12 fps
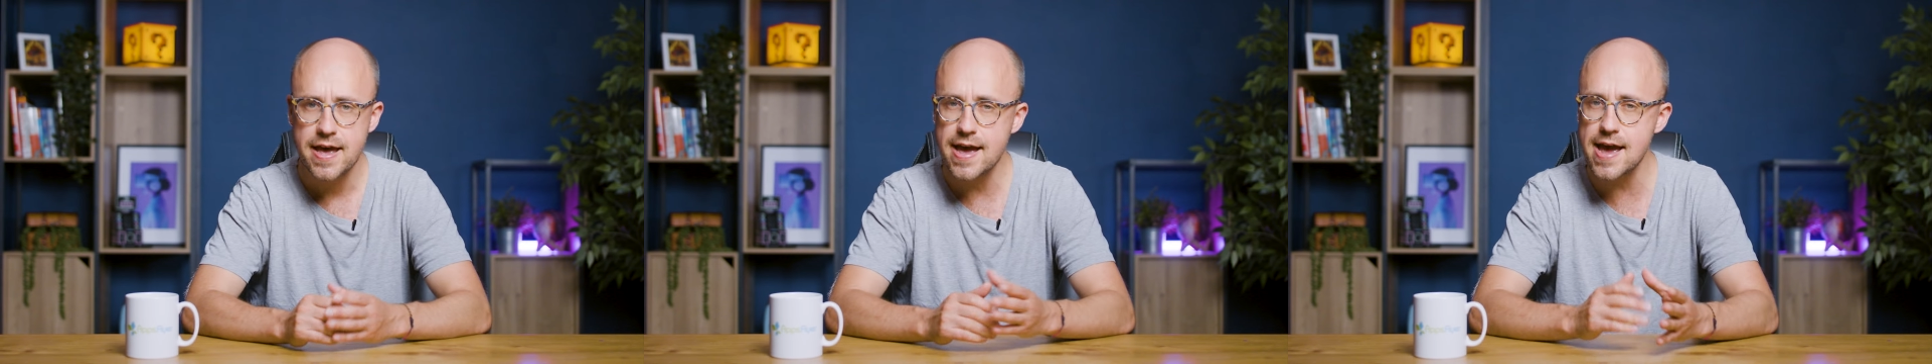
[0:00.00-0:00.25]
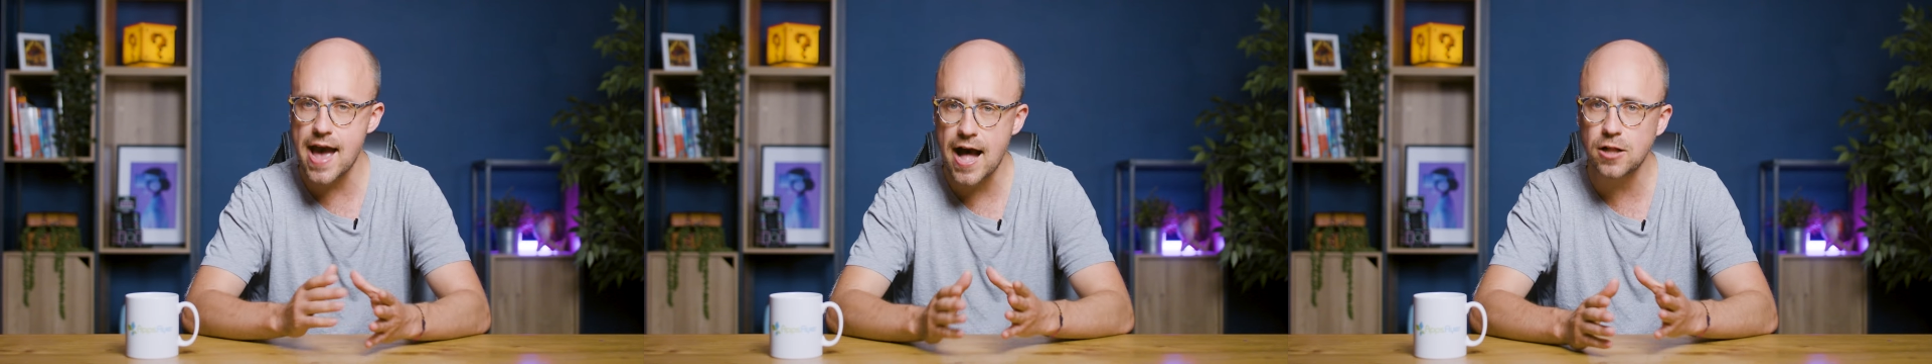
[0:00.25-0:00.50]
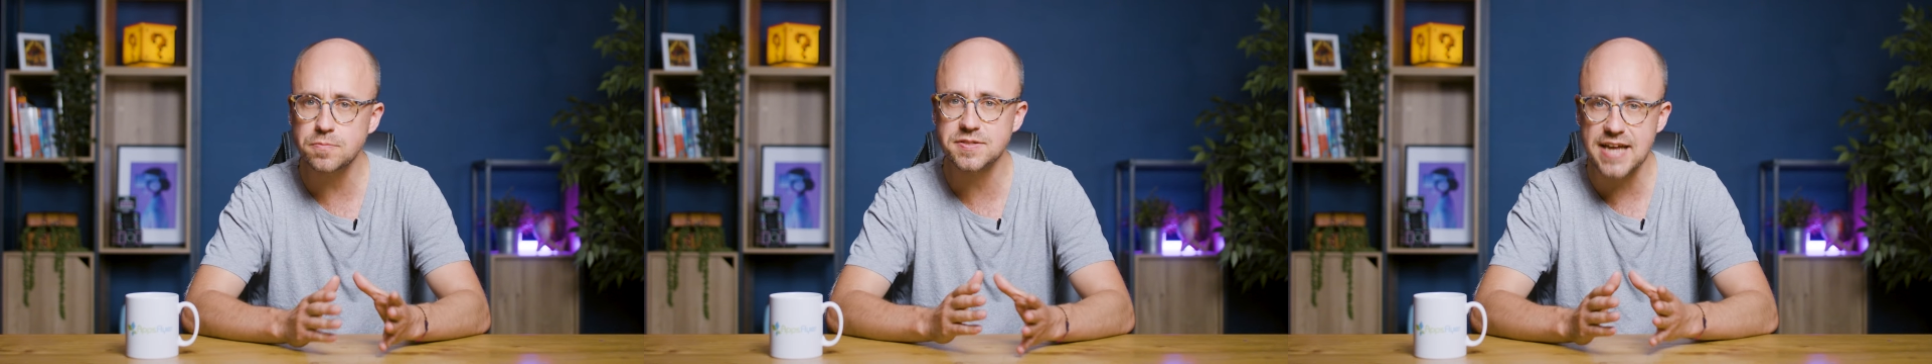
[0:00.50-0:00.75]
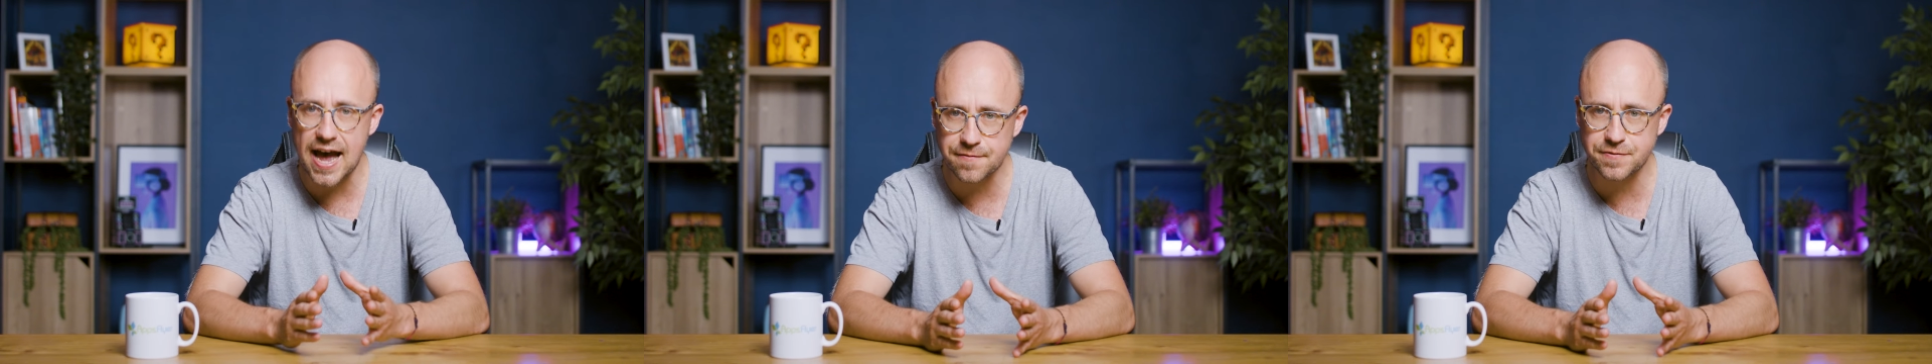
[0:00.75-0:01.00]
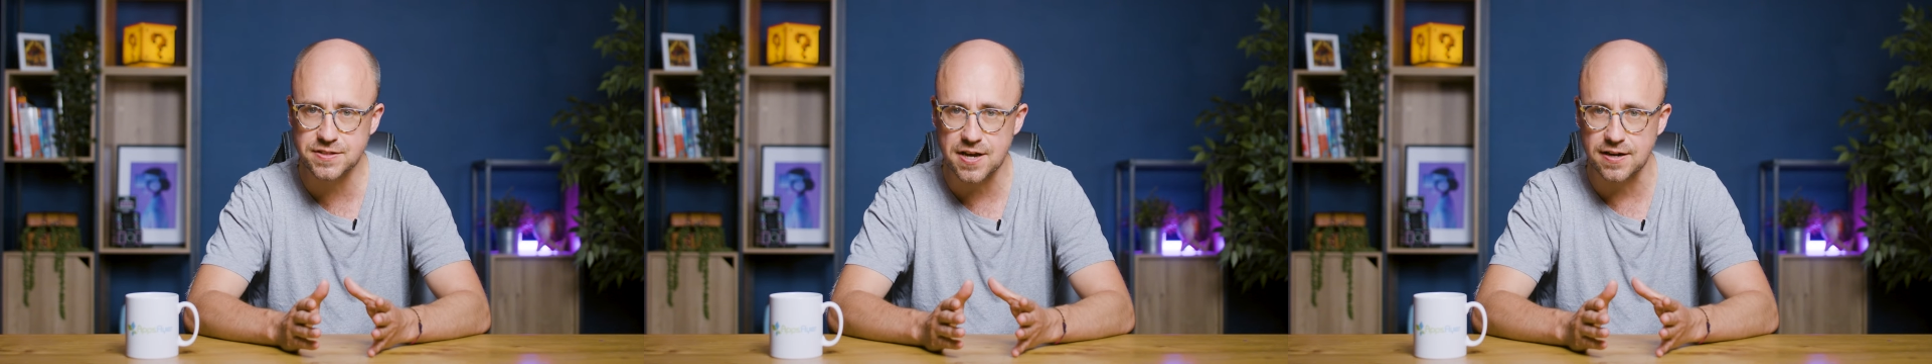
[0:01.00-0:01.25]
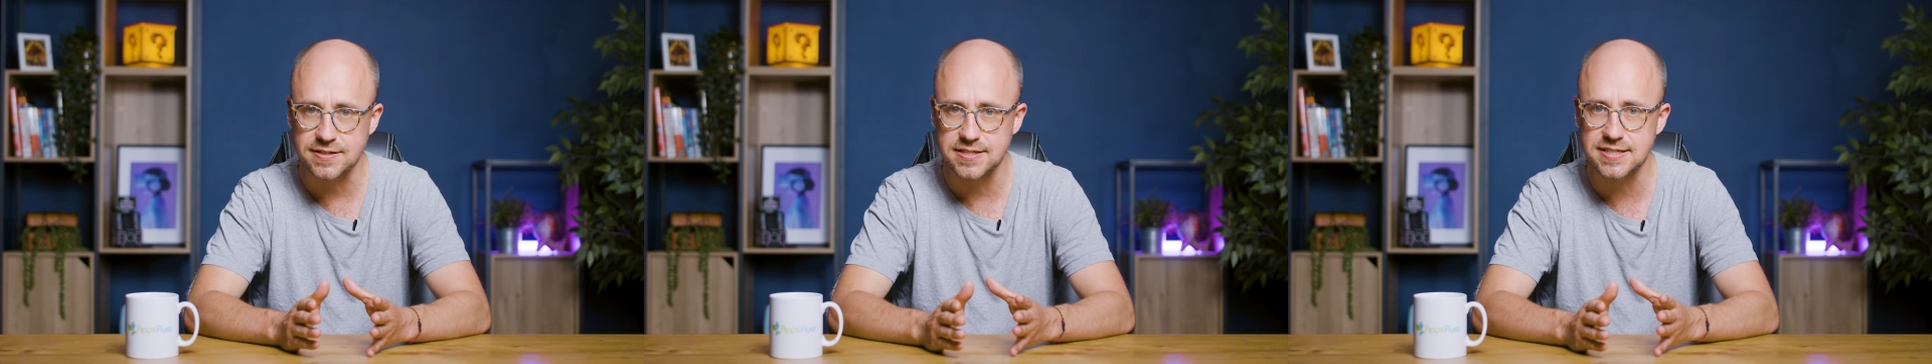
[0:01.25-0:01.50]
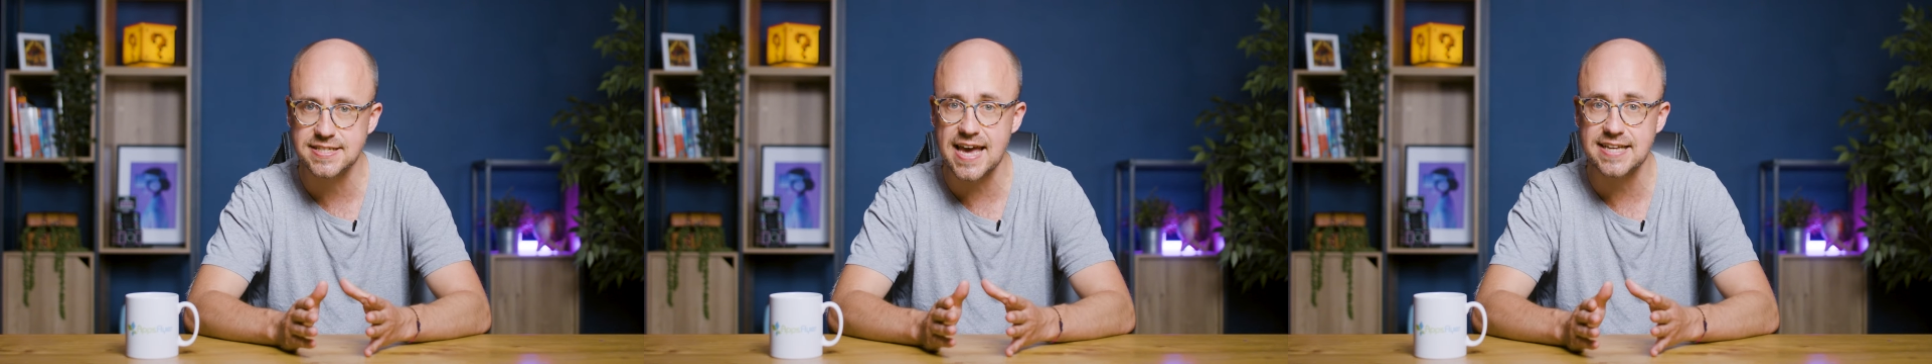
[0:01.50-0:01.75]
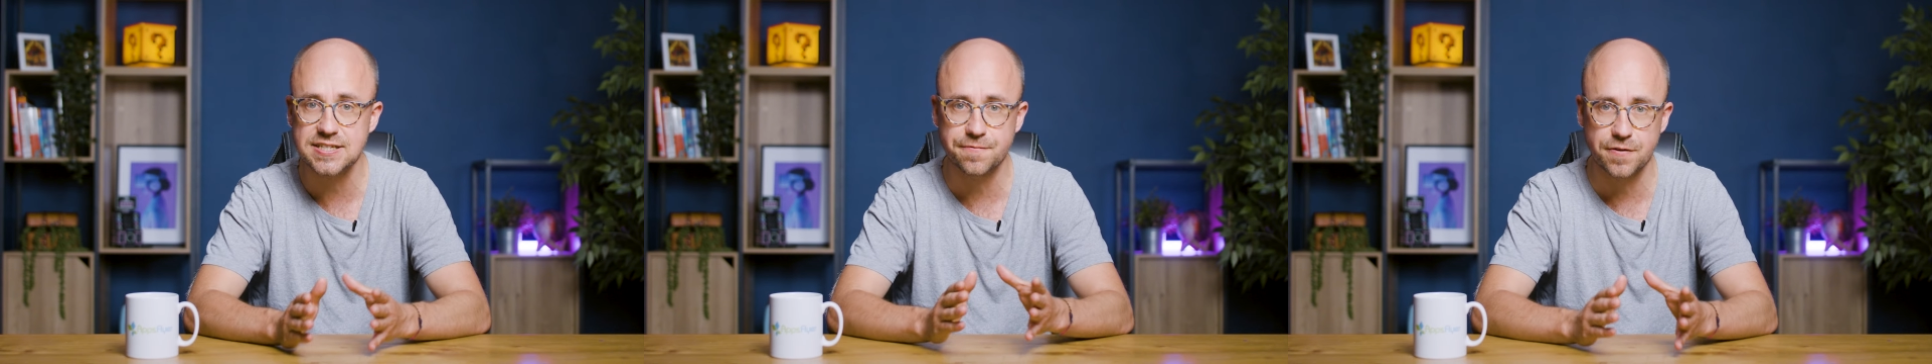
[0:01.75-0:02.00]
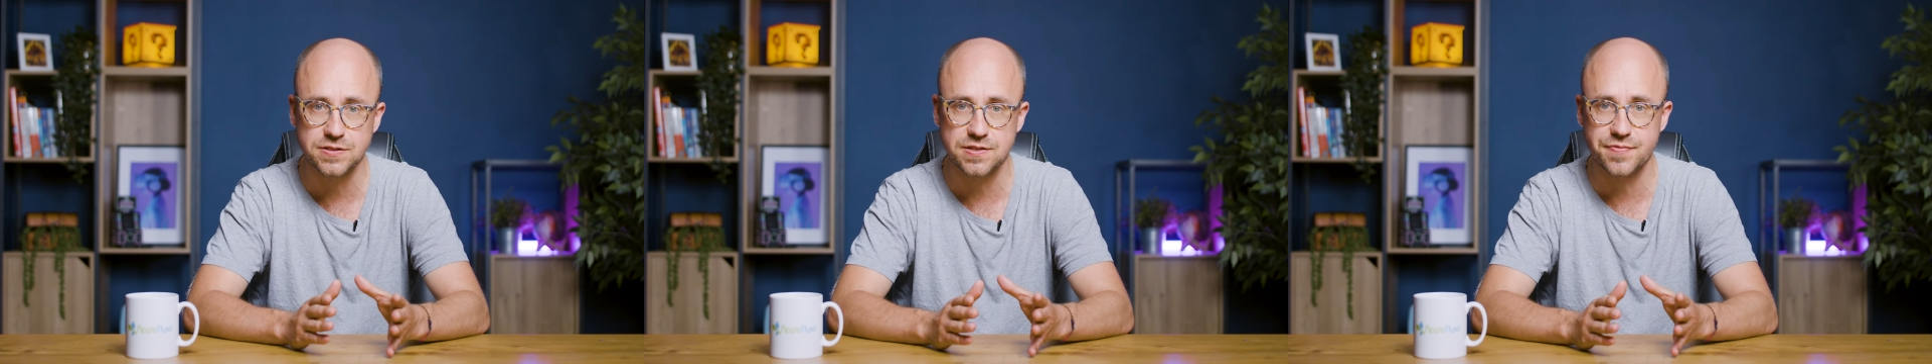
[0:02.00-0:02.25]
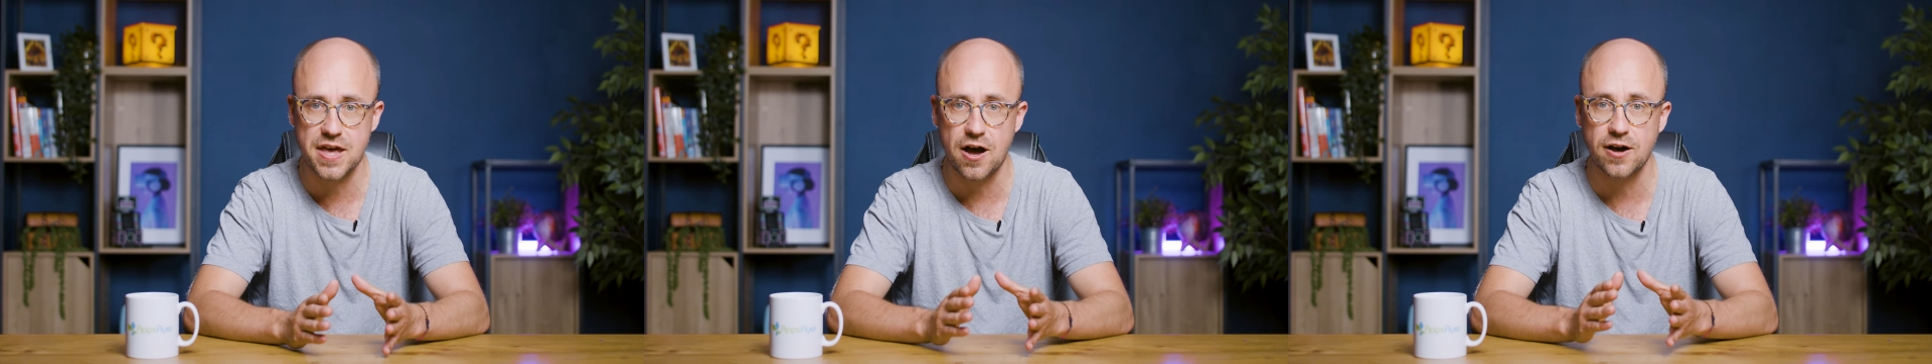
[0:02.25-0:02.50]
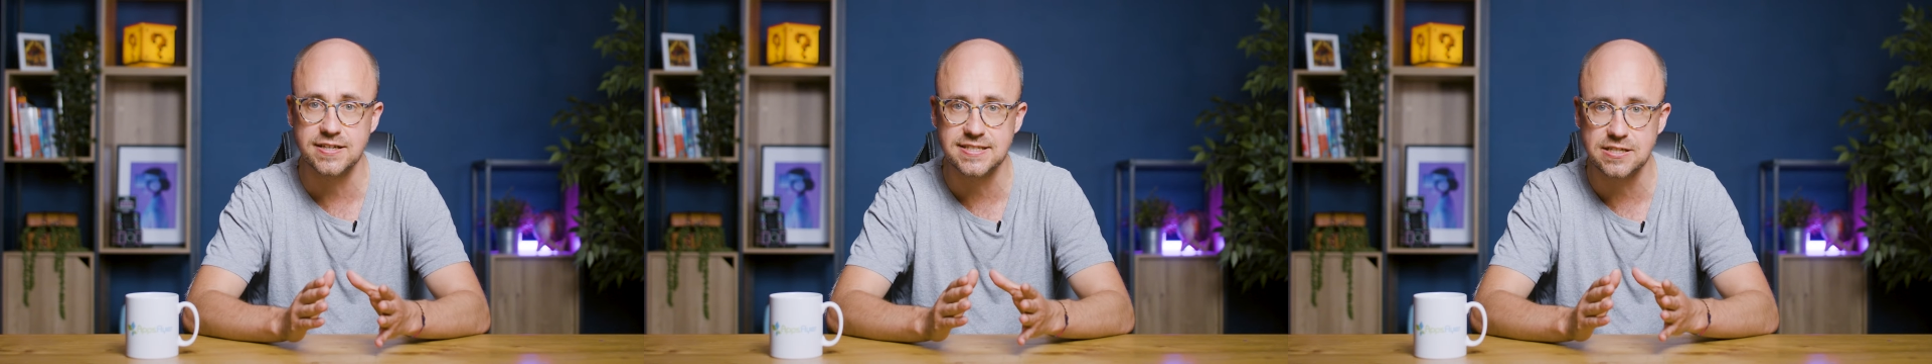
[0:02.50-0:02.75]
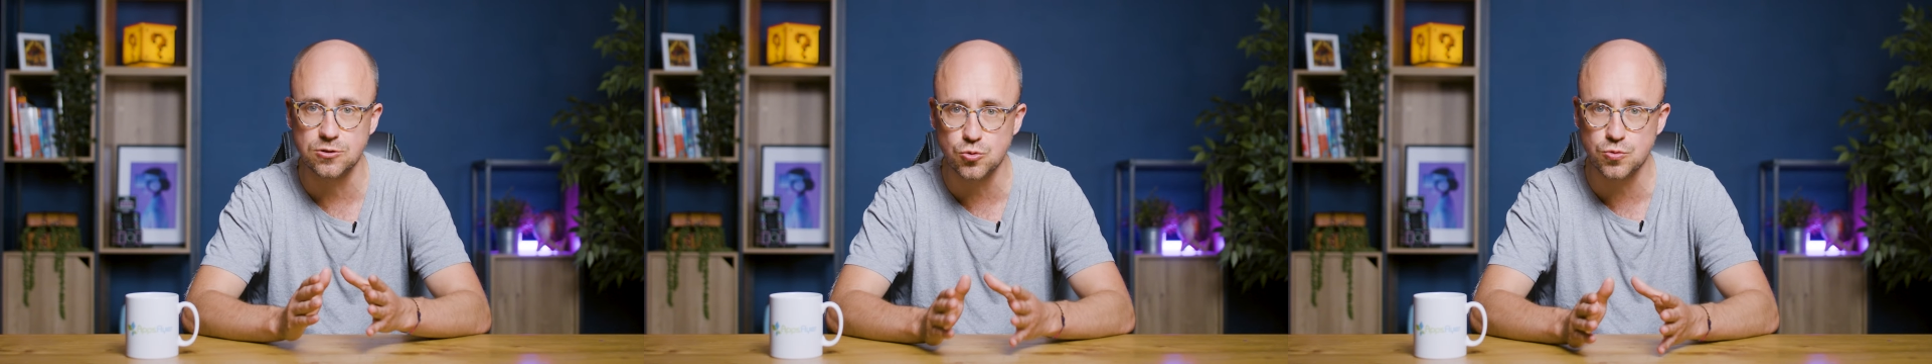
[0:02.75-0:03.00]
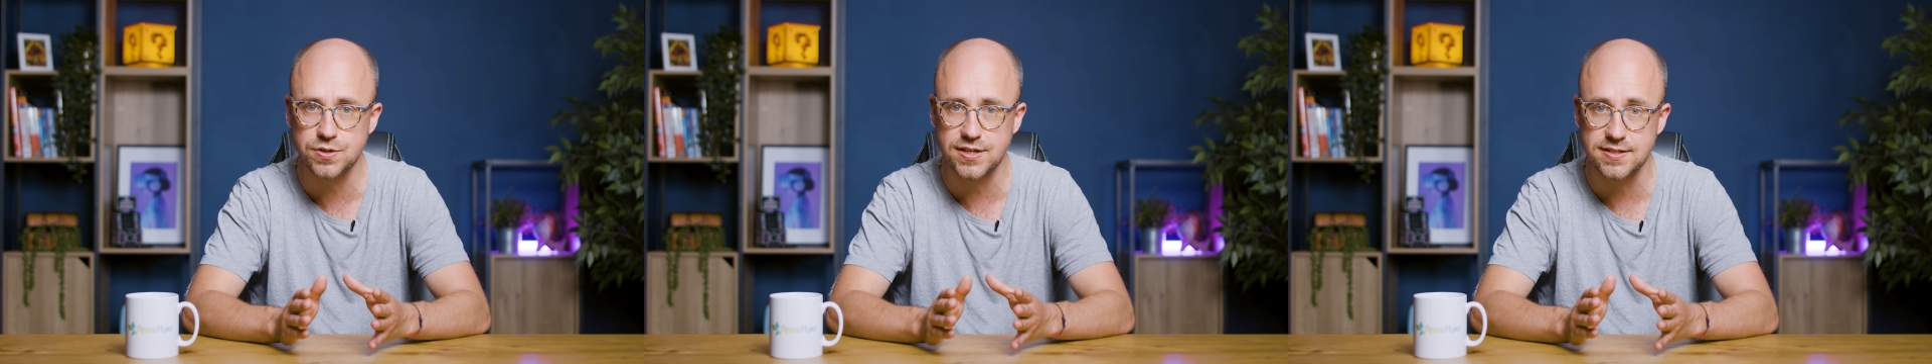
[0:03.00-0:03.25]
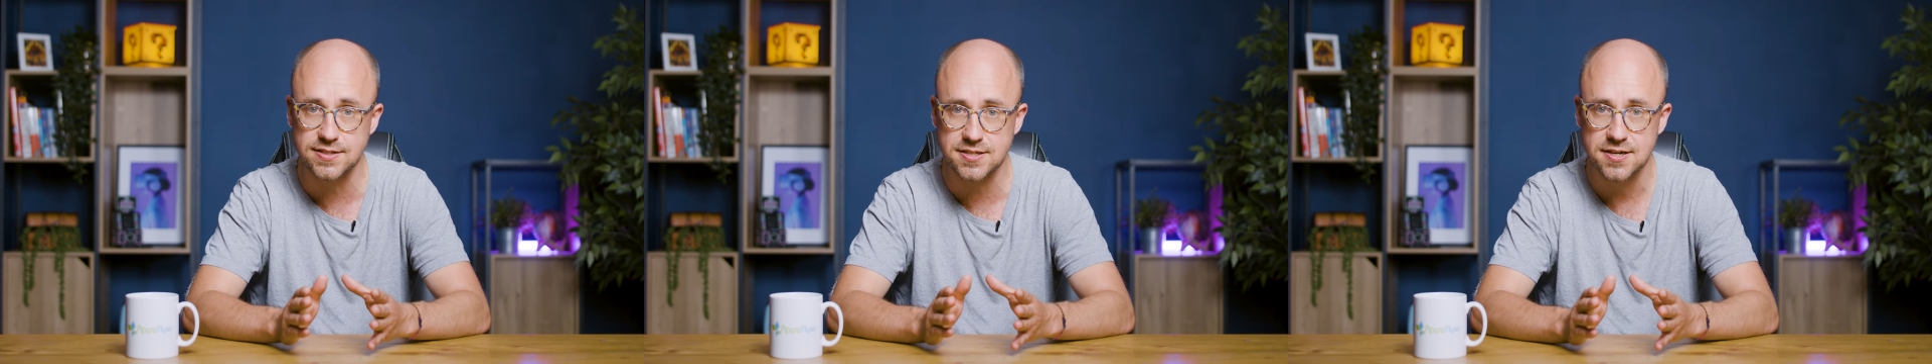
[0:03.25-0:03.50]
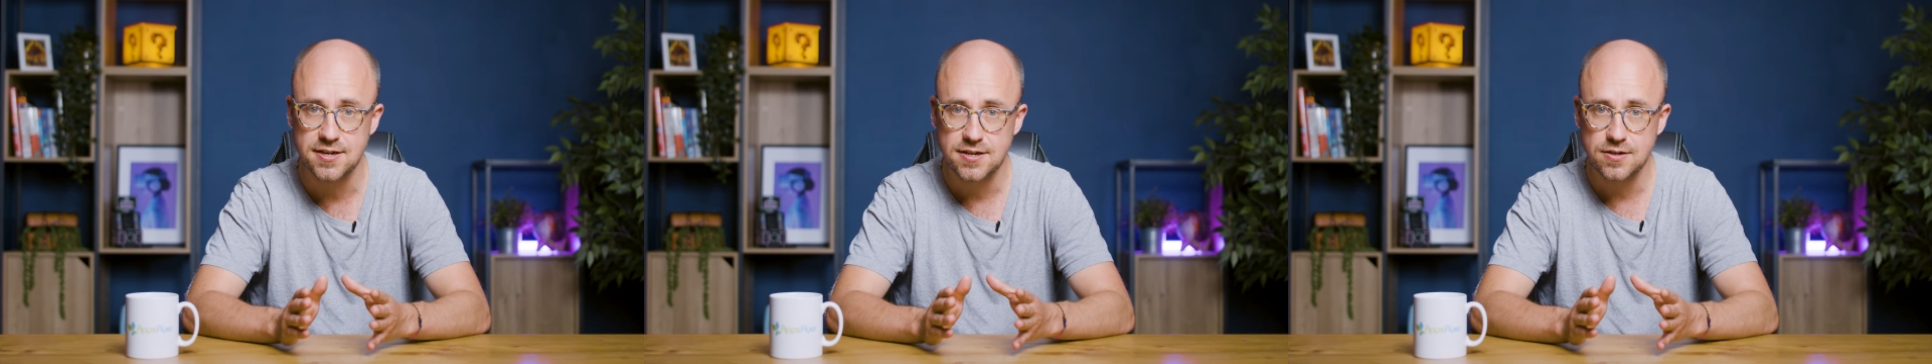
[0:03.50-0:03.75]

It helps advertisers get in front of their ideal audience,